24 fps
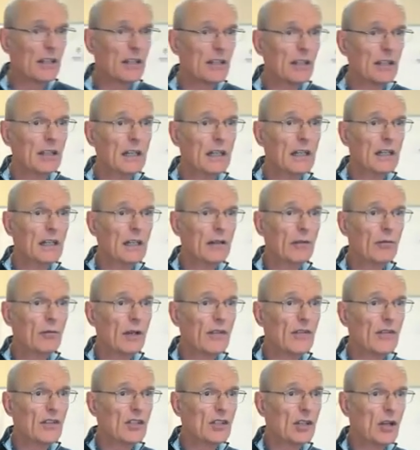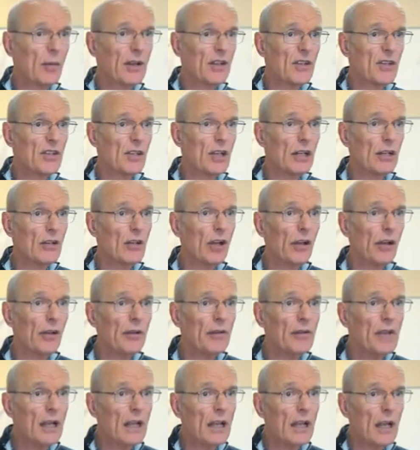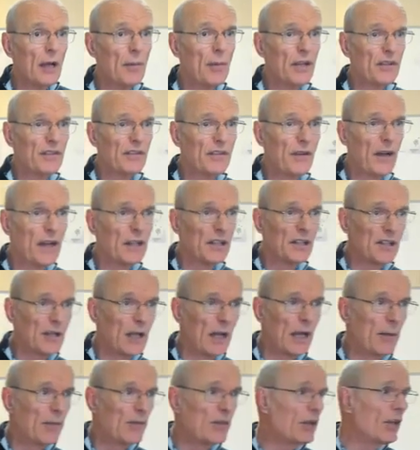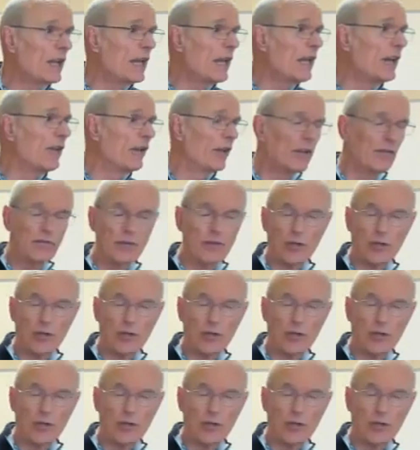in one of his comments earlier on about the final times, you're hearing of